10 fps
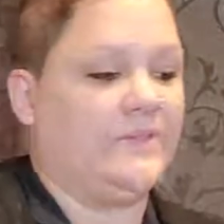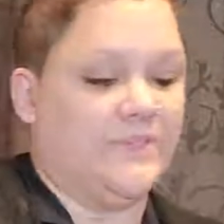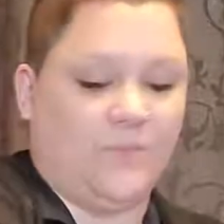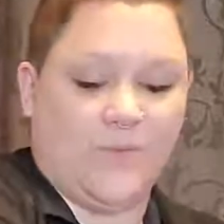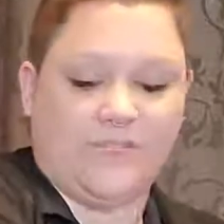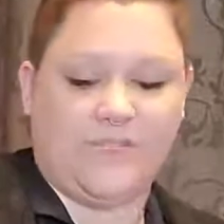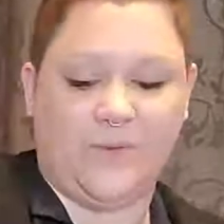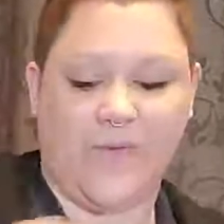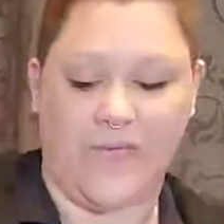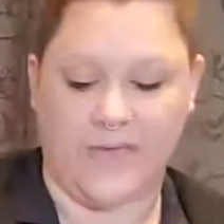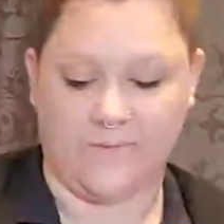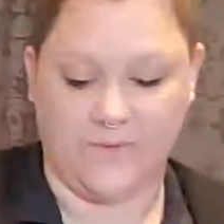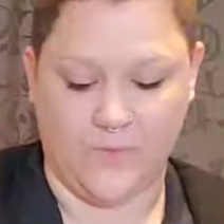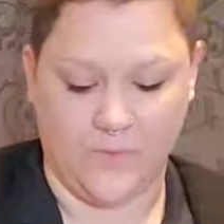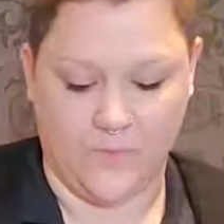So once you have
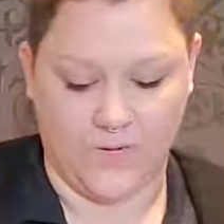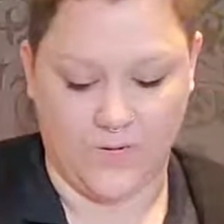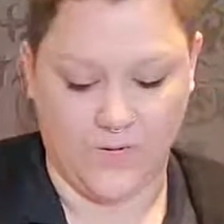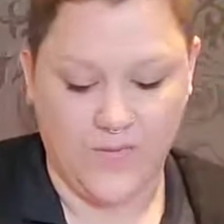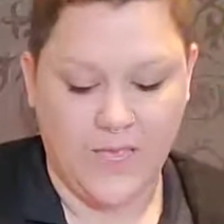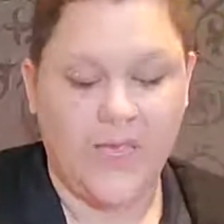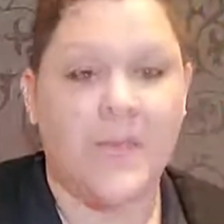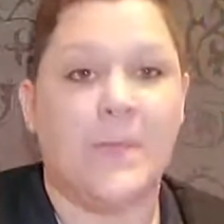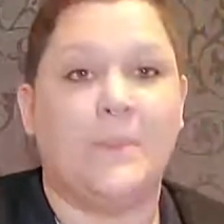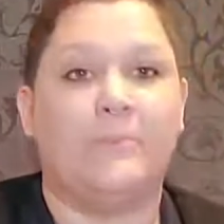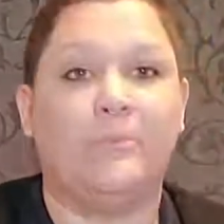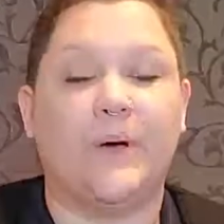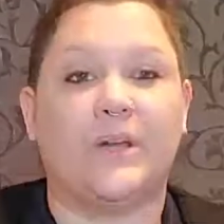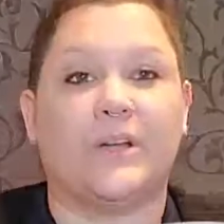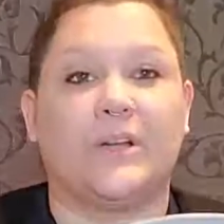your
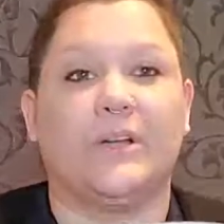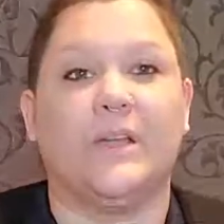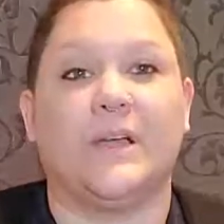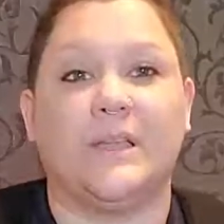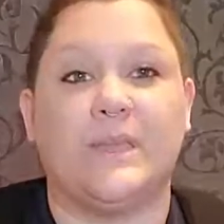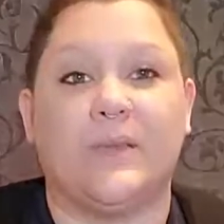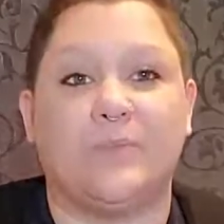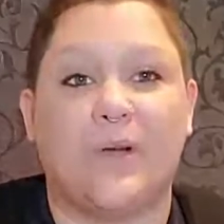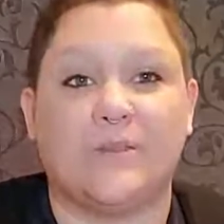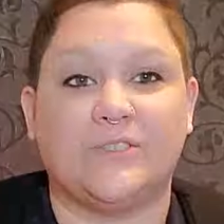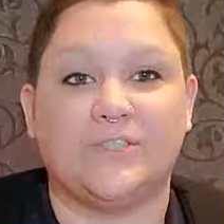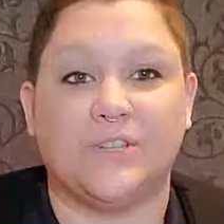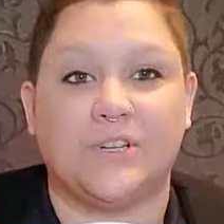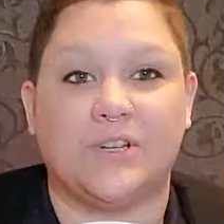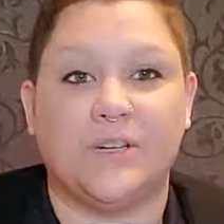butter, honey, and brown
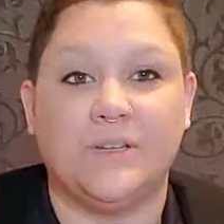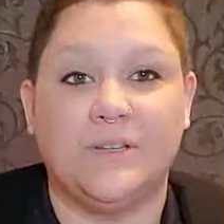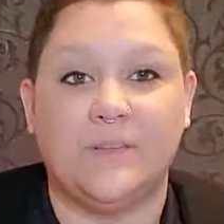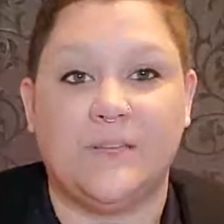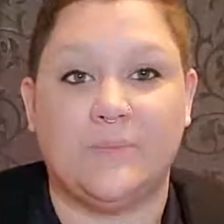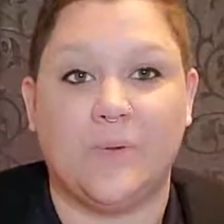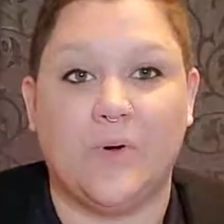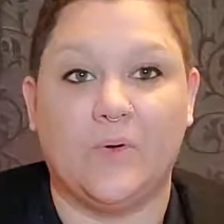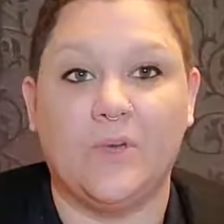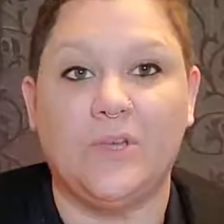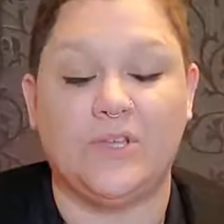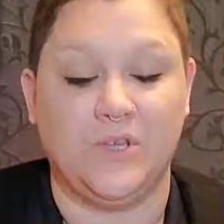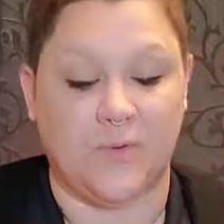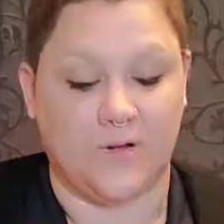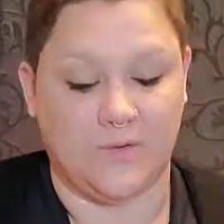sugar in a bowl,
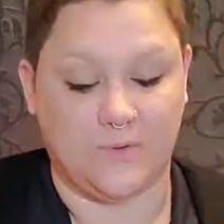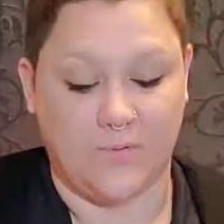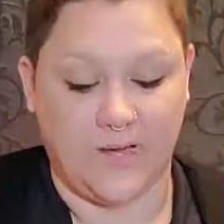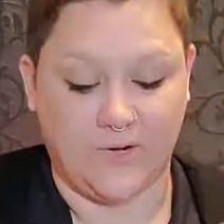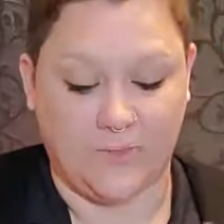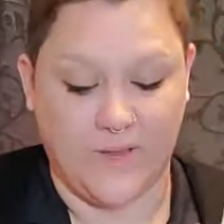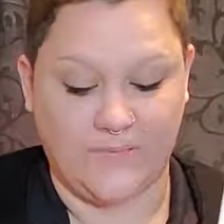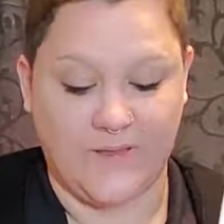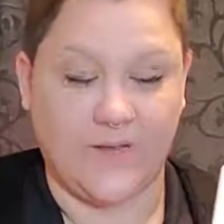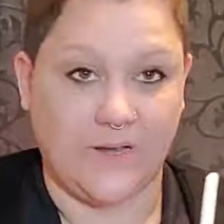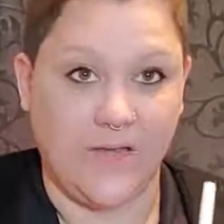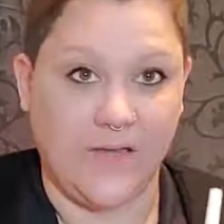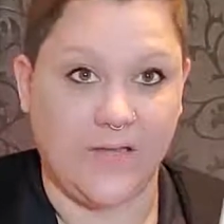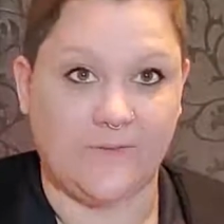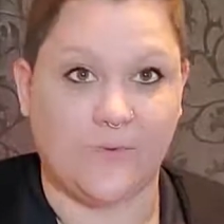you are going to microwave it on
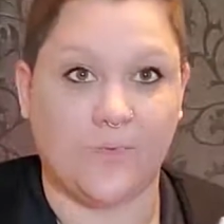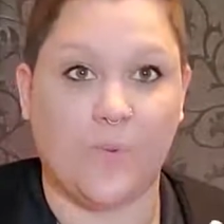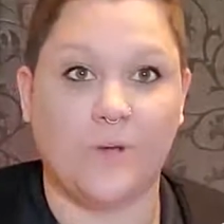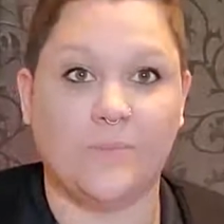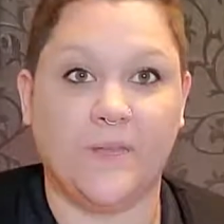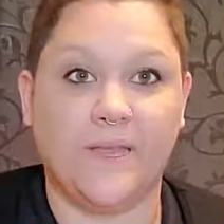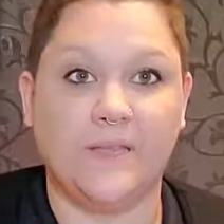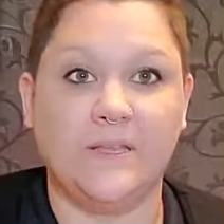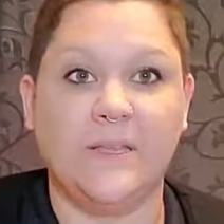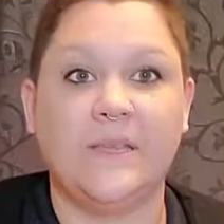high for 1 minute.